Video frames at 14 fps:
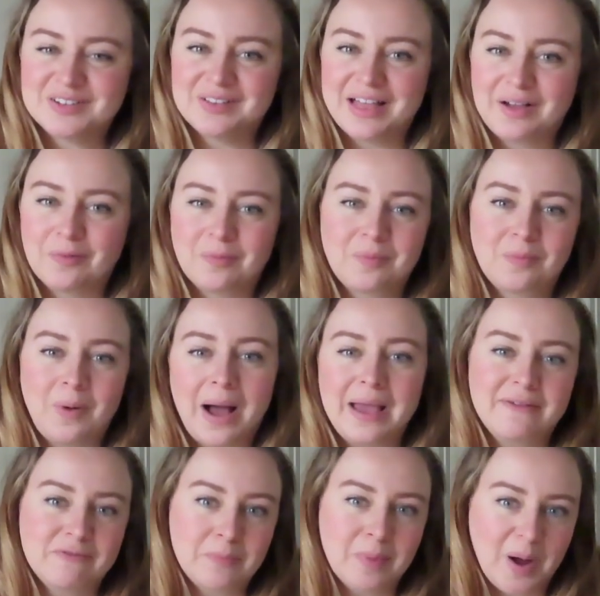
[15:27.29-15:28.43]
So like, why
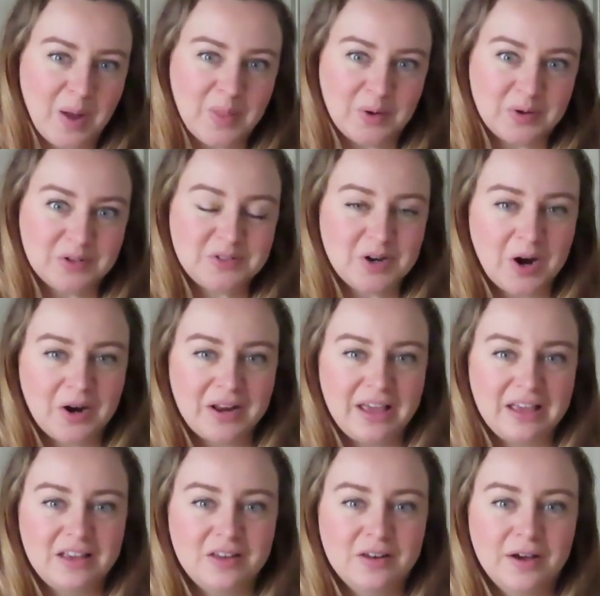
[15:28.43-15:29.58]
even bother
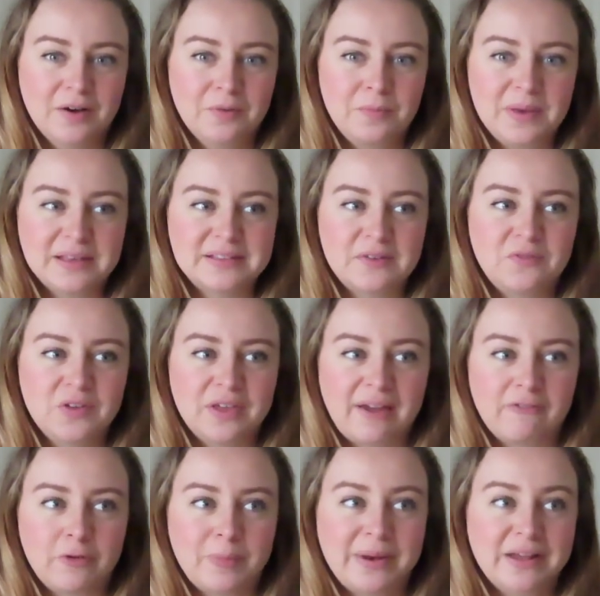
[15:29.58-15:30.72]
starting, you know, because I feel like
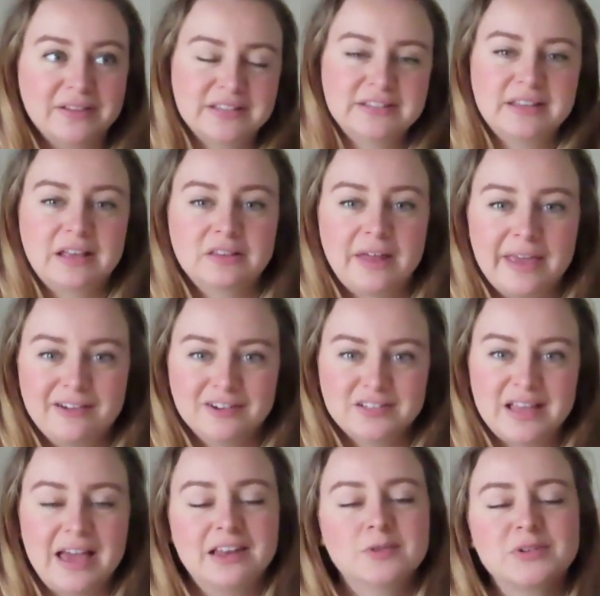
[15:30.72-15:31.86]
everybody else is like light
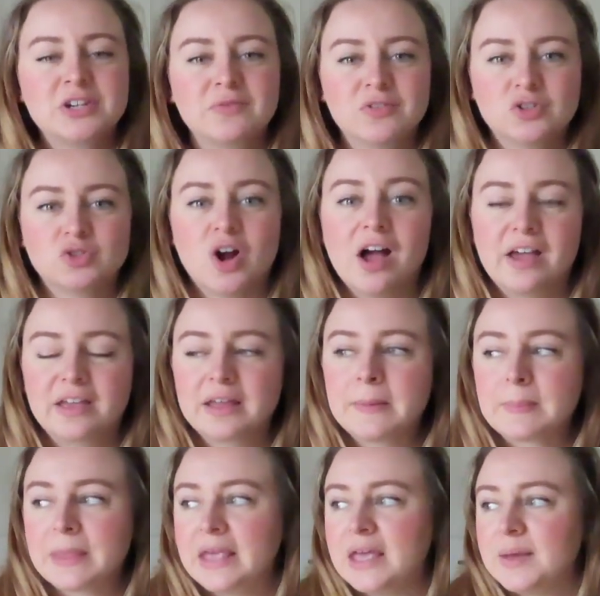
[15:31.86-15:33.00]
years ahead, especially for drawing.
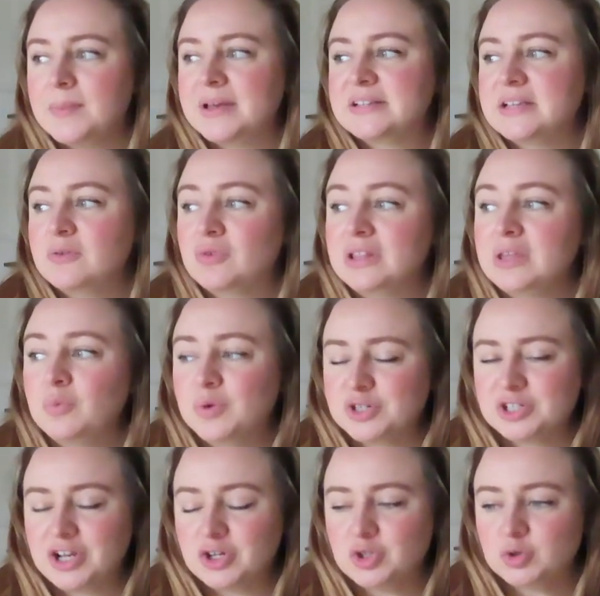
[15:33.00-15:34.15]
Because I really
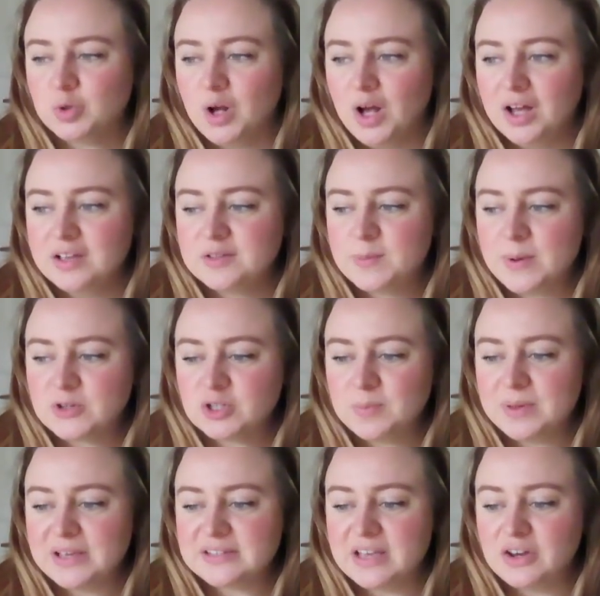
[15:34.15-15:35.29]
wish I could draw, especially
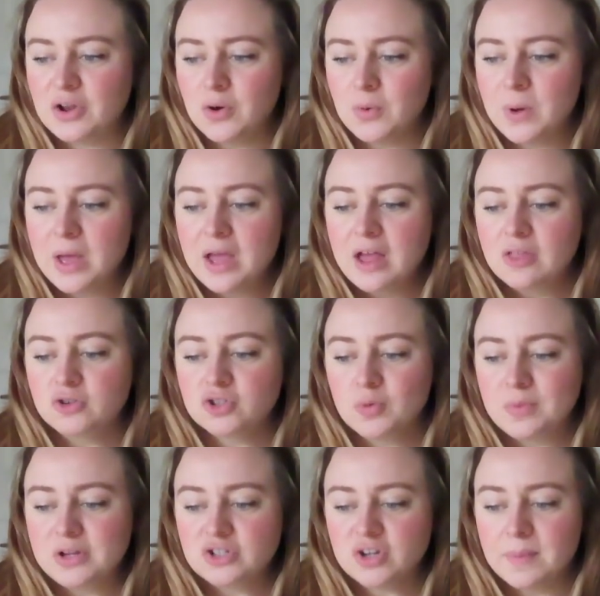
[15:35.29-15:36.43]
because I know there's so
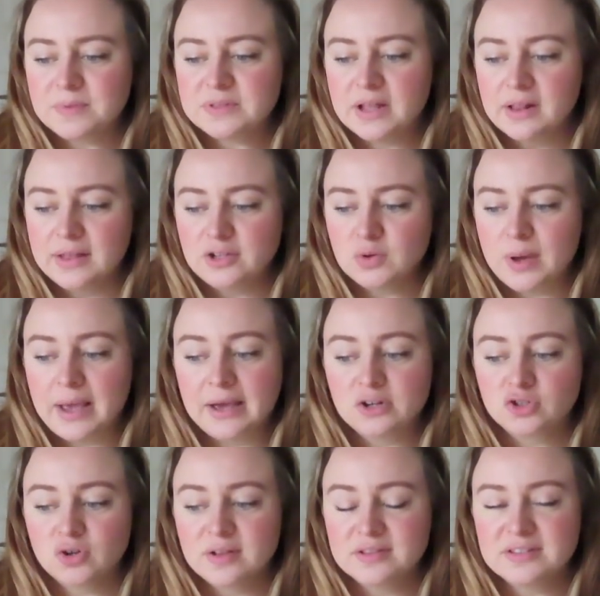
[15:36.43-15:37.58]
many shops that like do
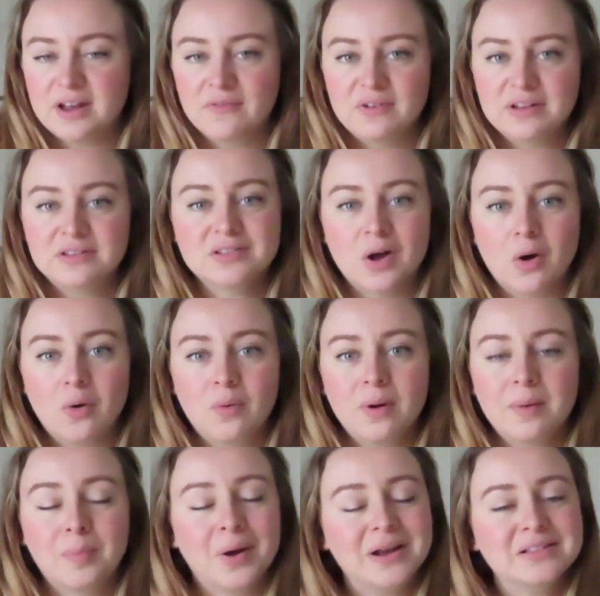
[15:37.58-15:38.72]
hand-drawn stuff and it's so
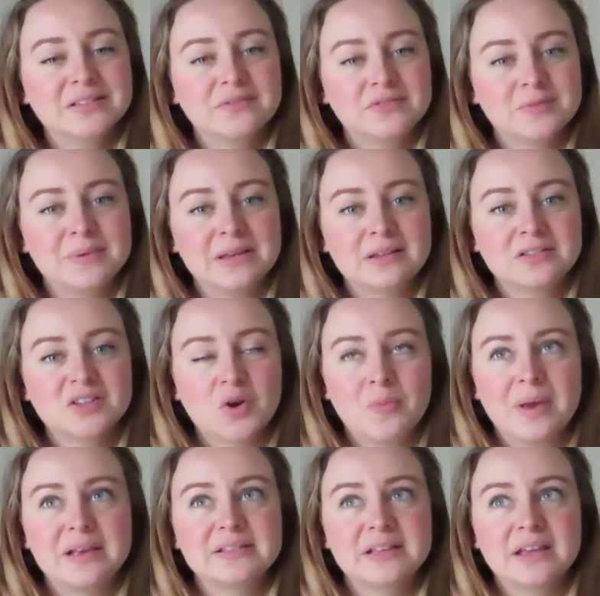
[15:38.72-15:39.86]
impressive to me and so
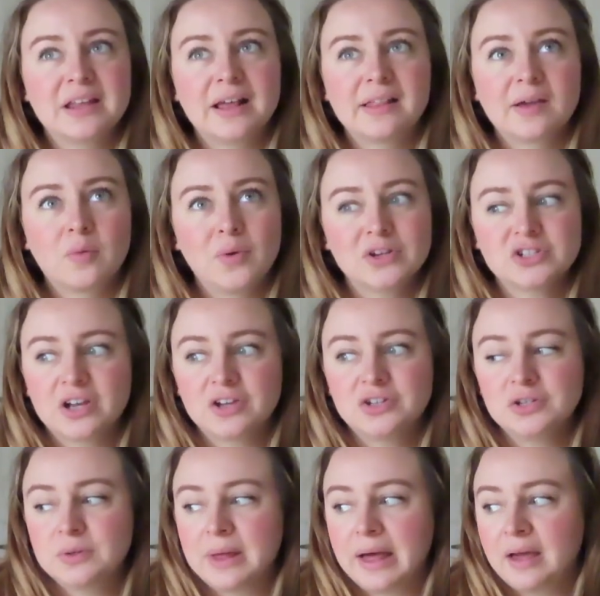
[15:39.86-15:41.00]
amazing, and I like wish I could
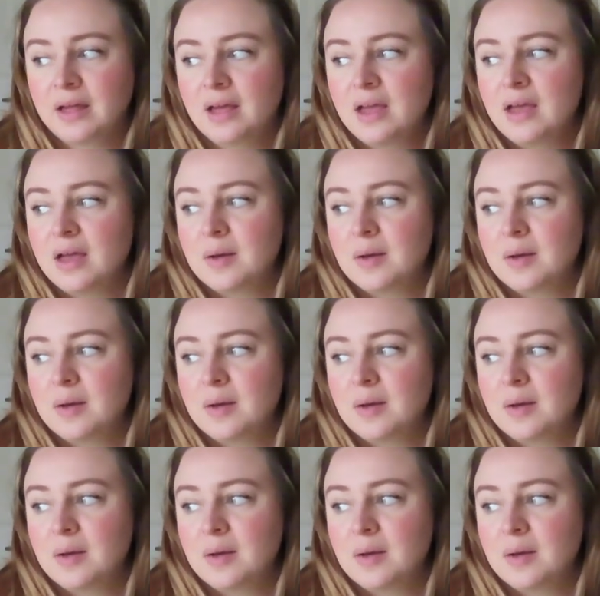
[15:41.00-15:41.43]
do that.